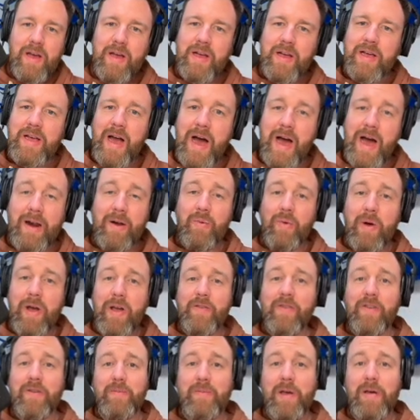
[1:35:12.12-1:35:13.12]
got
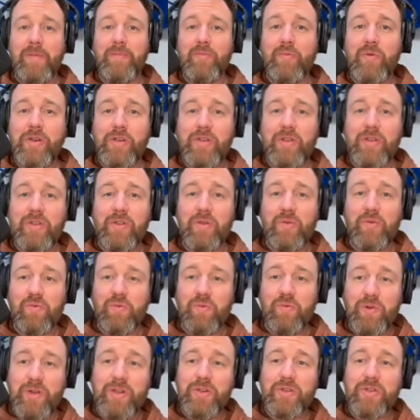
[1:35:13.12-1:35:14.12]
away from them, which is a
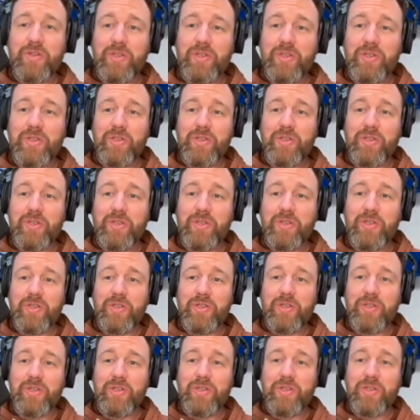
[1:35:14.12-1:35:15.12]
real shame because for
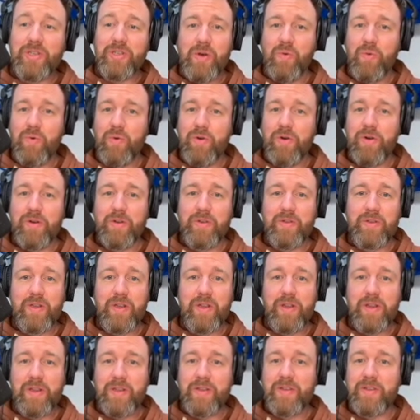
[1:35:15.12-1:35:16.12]
3
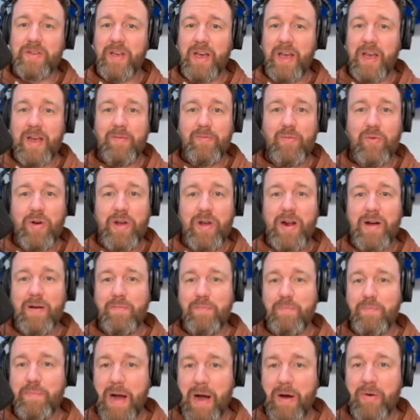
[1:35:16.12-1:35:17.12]
quarters, this game went
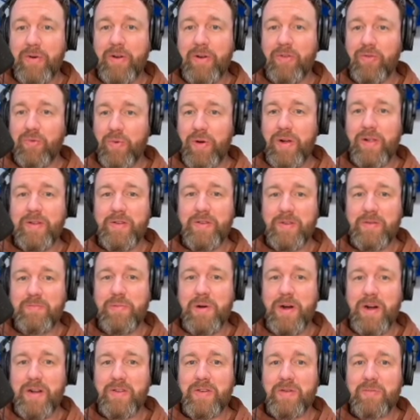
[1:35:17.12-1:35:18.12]
about as well as it
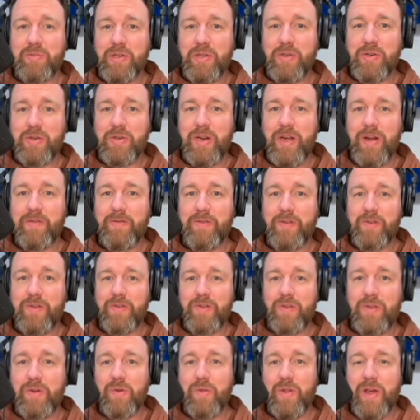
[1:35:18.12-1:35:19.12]
possibly could have for
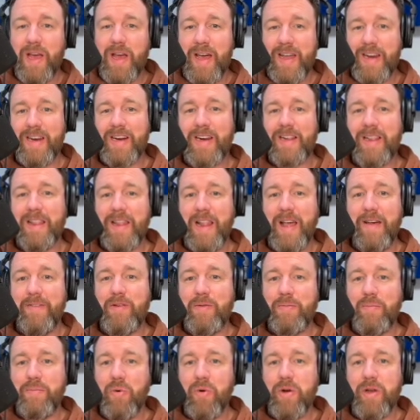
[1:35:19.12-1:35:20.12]
SLU. They had an
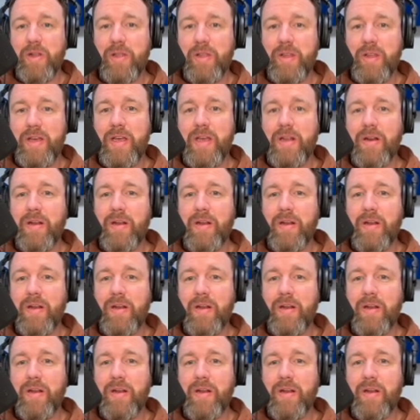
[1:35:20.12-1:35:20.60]
11-point lead